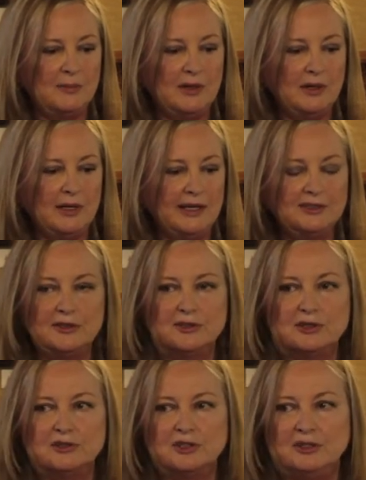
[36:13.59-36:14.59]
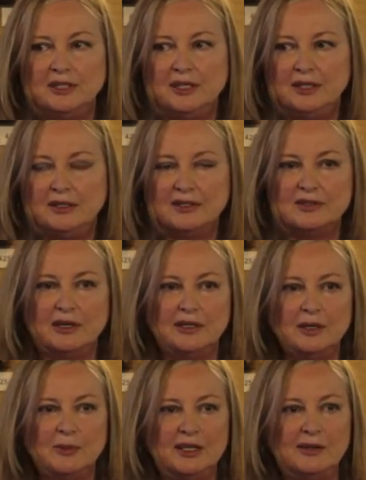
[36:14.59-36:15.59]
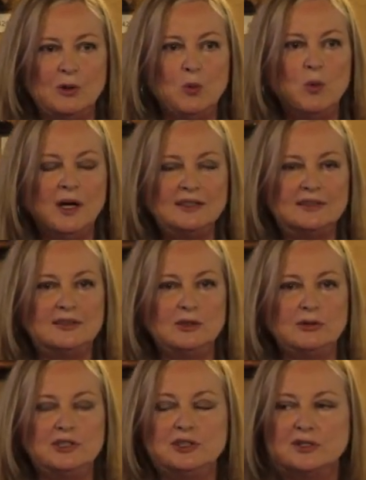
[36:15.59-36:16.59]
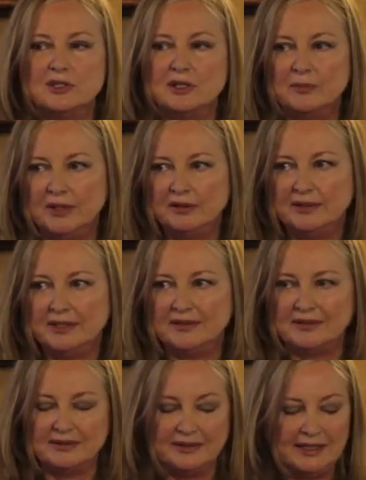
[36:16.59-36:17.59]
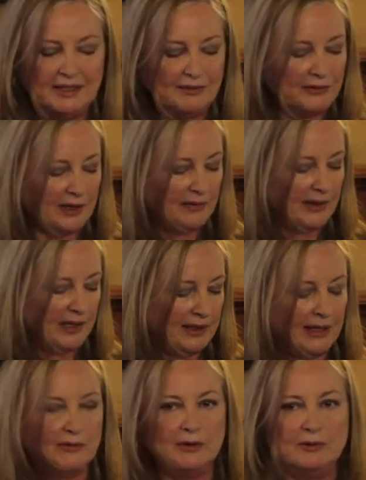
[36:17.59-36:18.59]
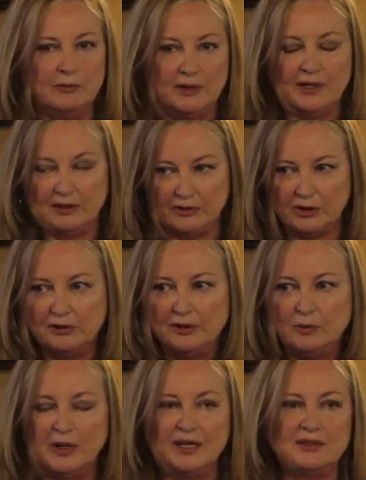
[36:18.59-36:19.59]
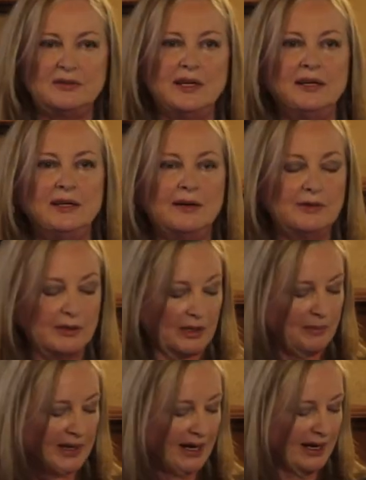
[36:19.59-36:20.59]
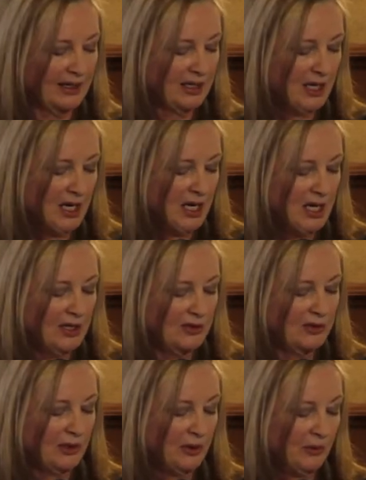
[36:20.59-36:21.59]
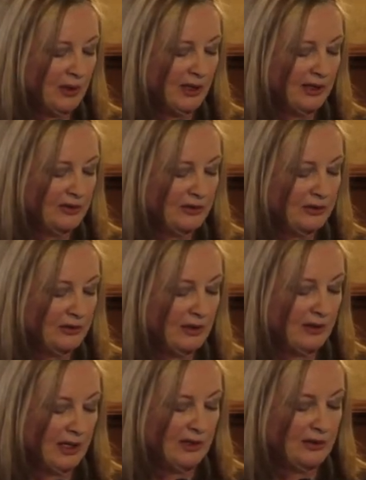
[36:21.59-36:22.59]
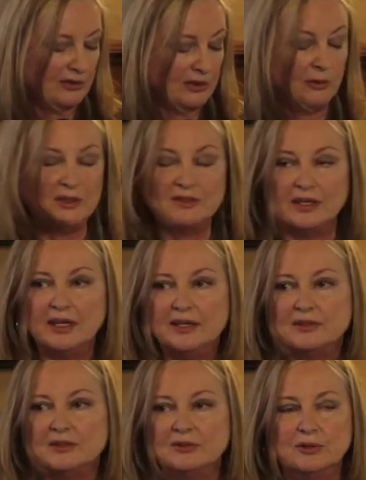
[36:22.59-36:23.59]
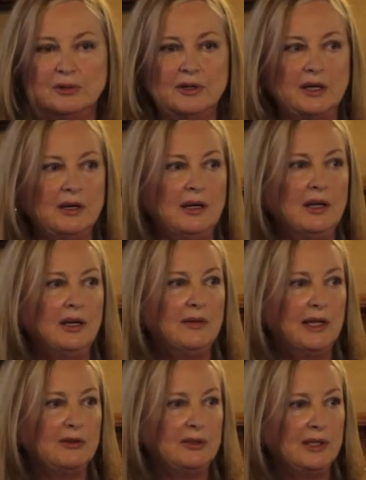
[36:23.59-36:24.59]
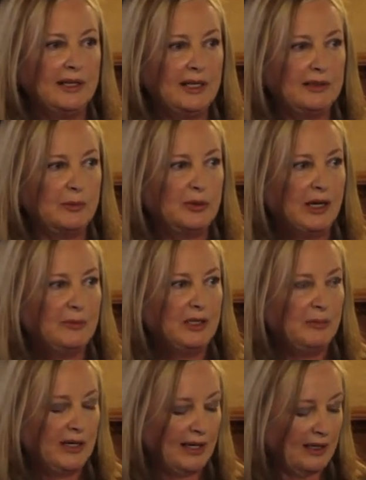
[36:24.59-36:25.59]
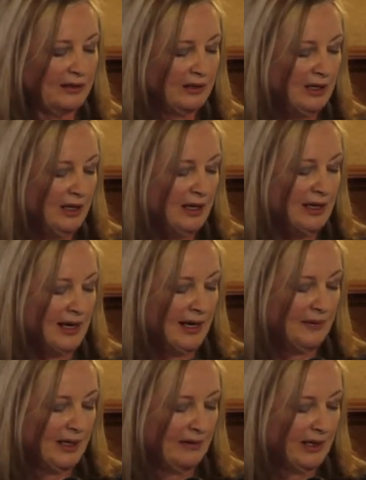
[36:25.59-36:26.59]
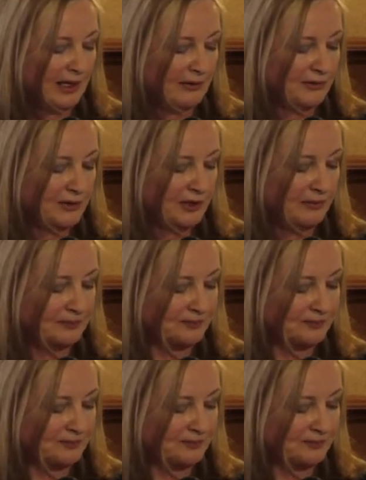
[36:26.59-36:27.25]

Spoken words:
Age of the Church in Need has documented, once the Christians of the Middle East leave, they never, when they go to the West, they never come back. So was the case in Dora. They could not get their property back, and they left.